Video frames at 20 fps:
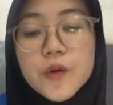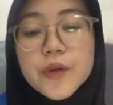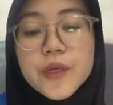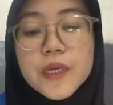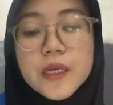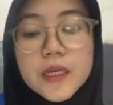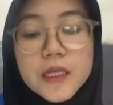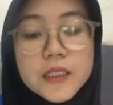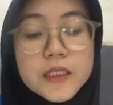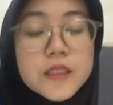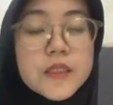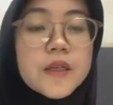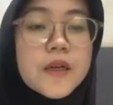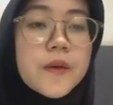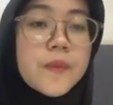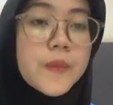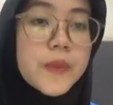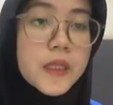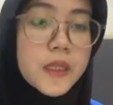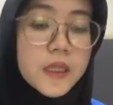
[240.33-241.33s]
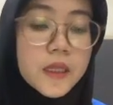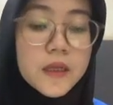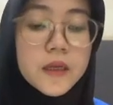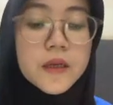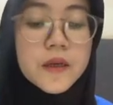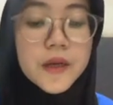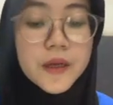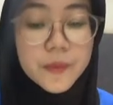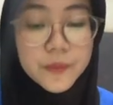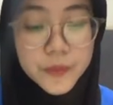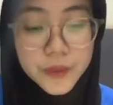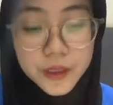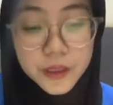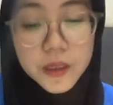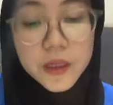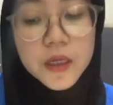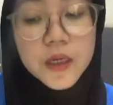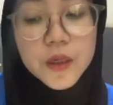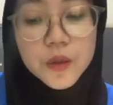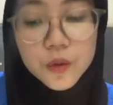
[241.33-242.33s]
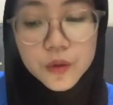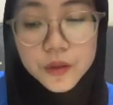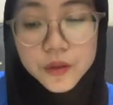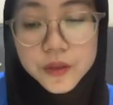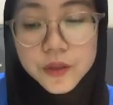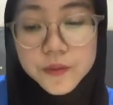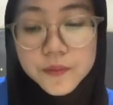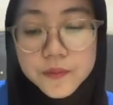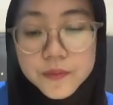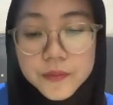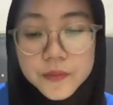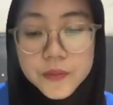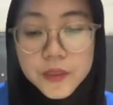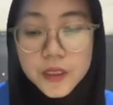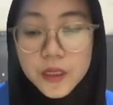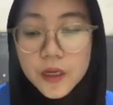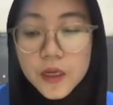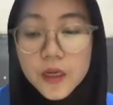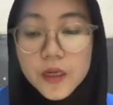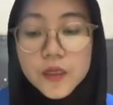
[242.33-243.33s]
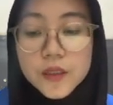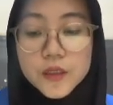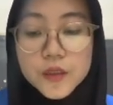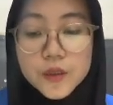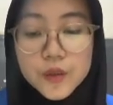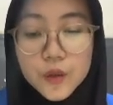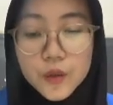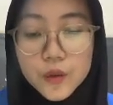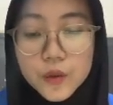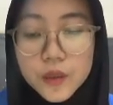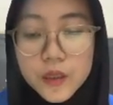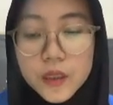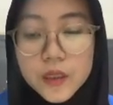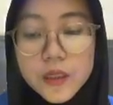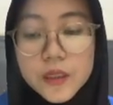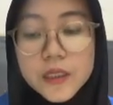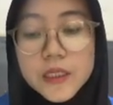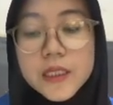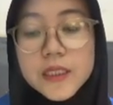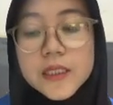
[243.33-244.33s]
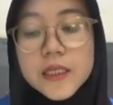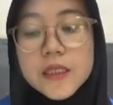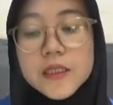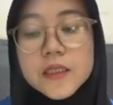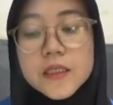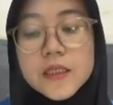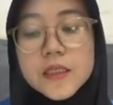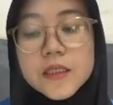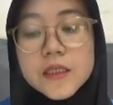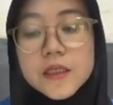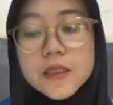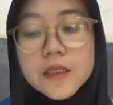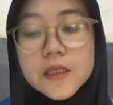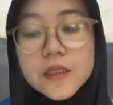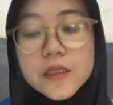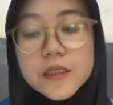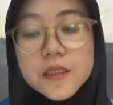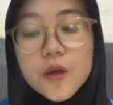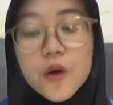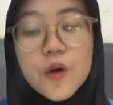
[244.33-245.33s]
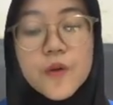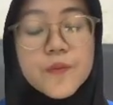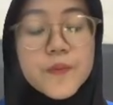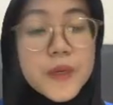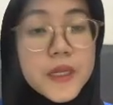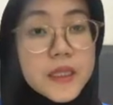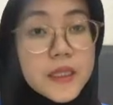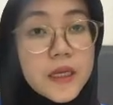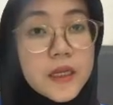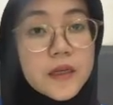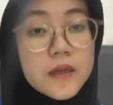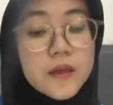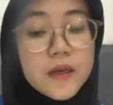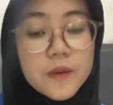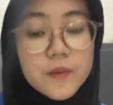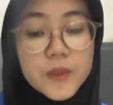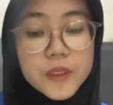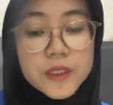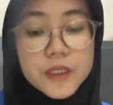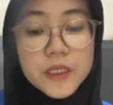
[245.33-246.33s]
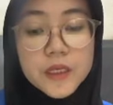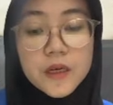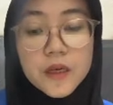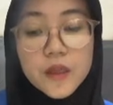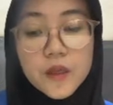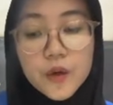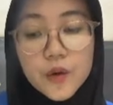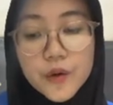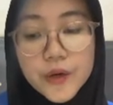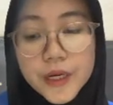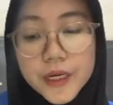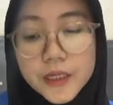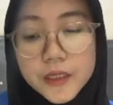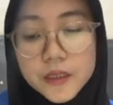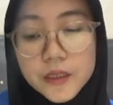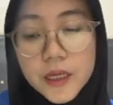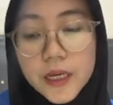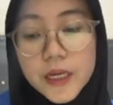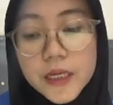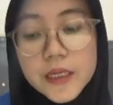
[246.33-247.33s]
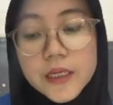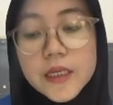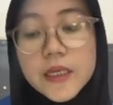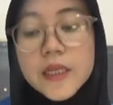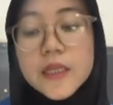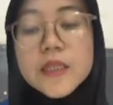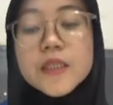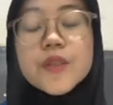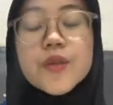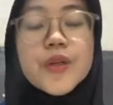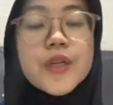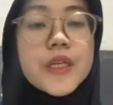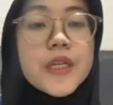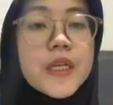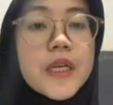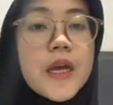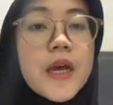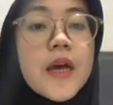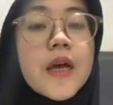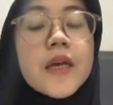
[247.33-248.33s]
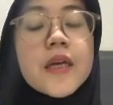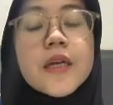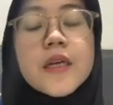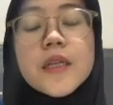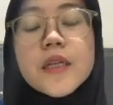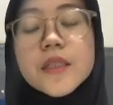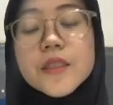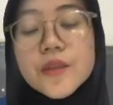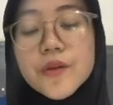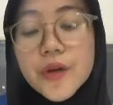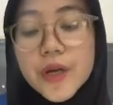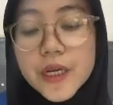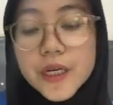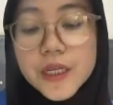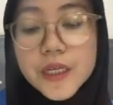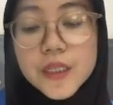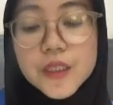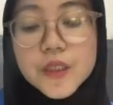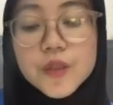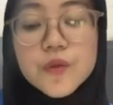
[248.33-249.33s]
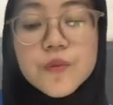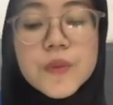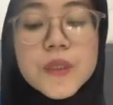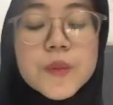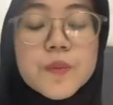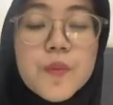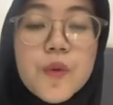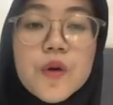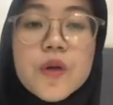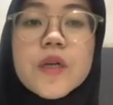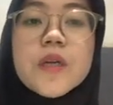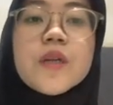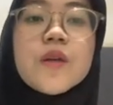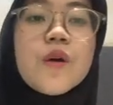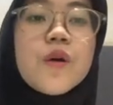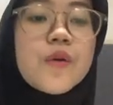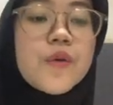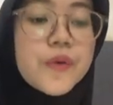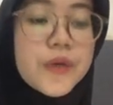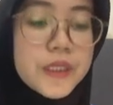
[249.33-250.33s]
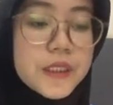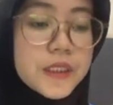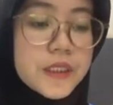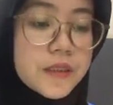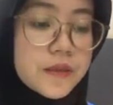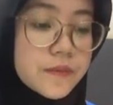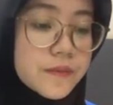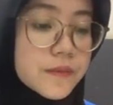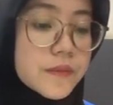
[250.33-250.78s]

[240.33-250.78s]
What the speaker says: English grammar rules. So this sentence is complete and grammatical correct, and it is ready to be spoken or written.